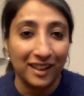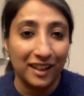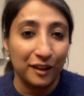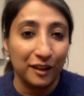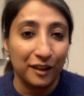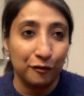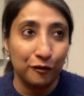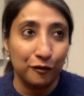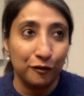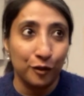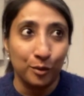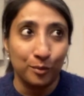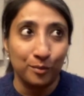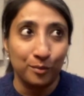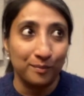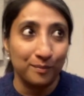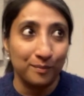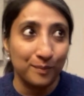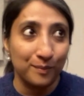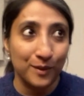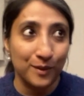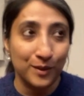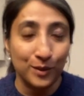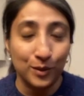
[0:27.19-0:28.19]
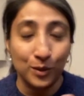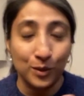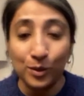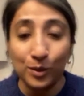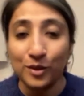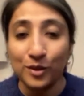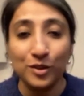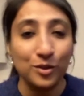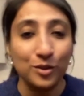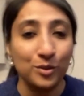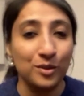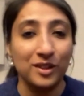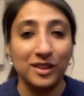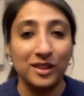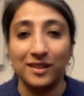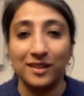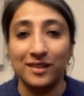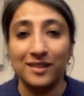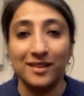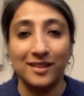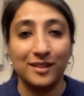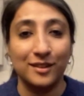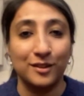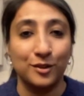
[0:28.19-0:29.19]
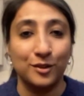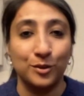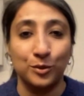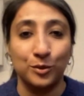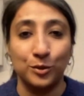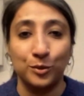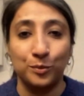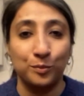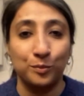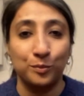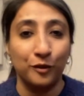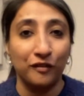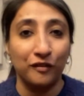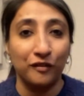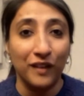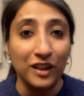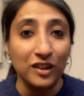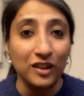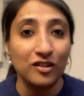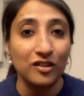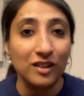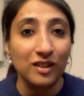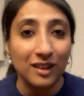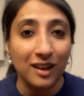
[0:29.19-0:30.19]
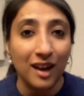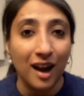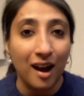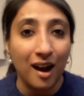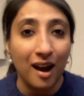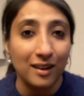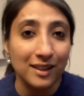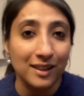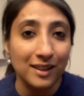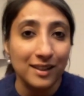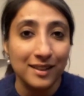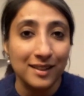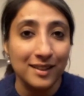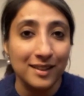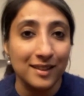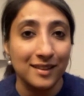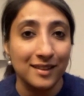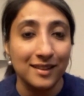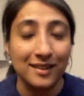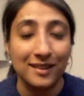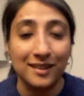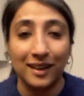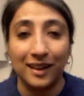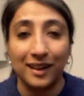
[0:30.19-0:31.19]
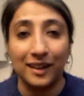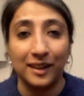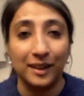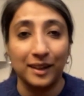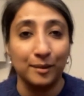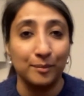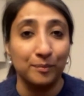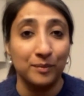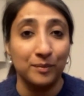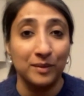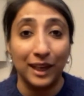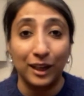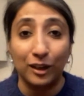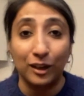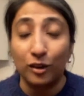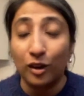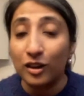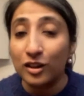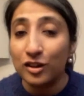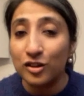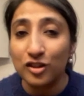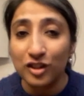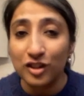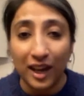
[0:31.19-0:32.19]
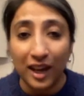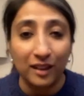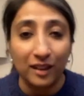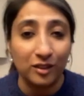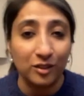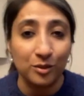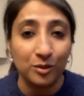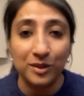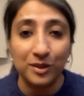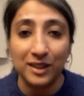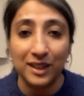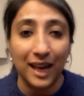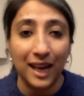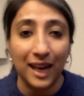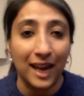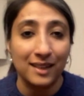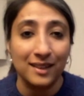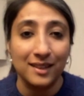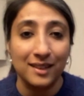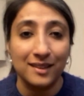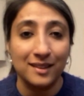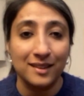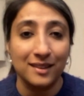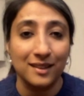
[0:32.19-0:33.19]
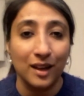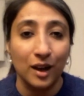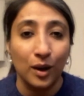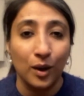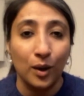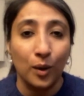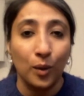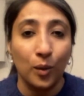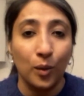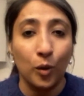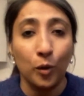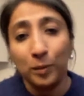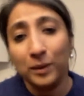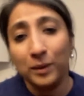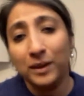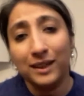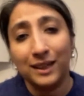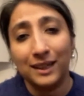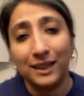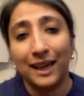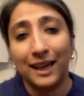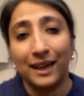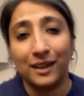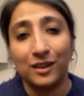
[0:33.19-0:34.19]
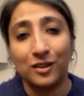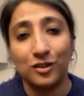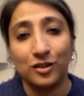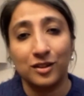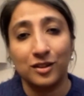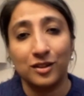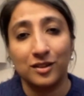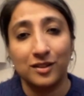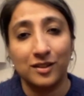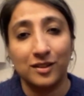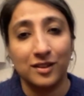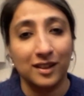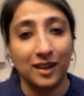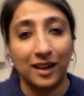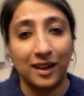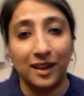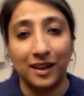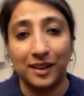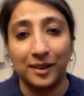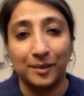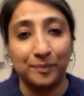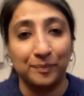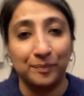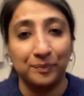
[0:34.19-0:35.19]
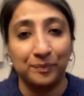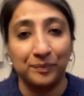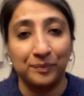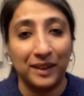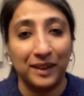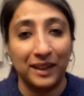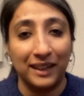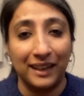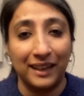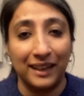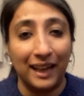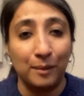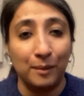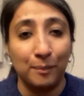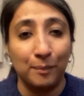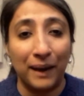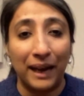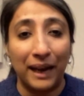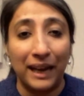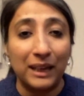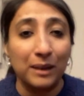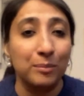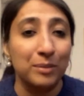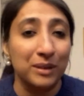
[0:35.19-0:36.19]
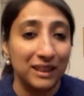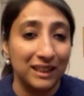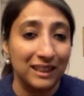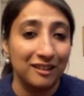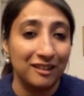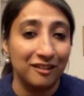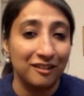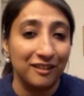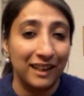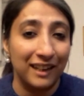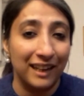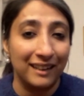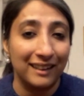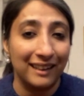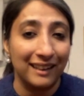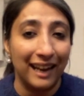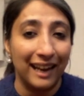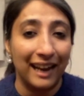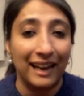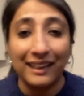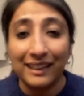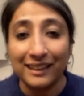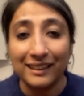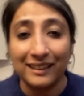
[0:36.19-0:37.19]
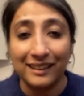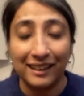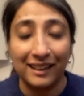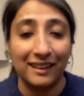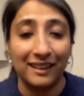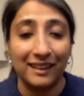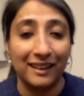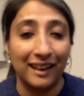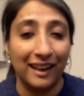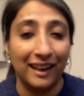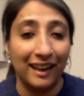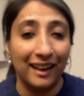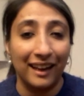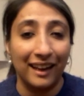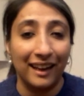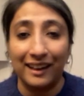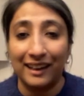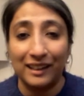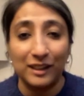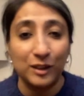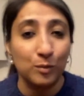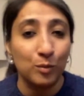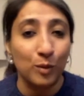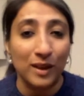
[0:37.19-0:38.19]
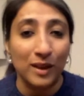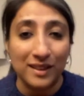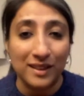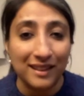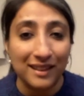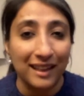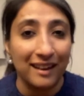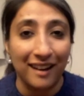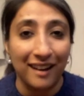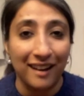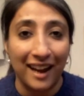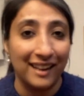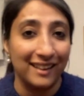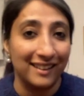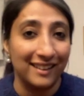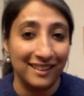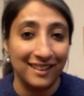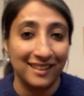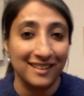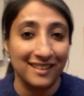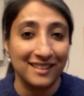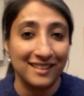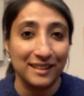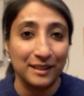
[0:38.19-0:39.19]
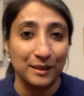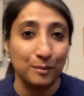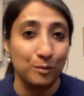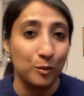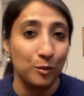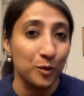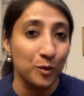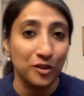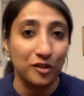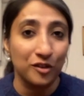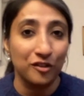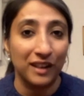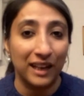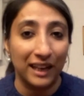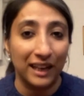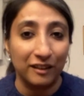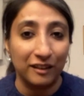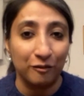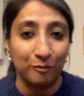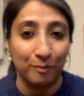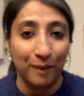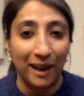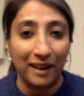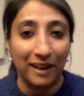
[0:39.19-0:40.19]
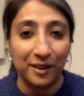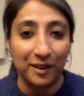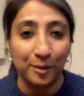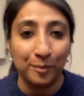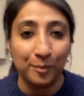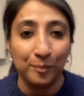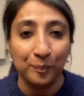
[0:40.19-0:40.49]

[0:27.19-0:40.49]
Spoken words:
from school students to professional artists, technology enthusiasts. Open collections can help anybody create anything and express their ideas in the most creative manner.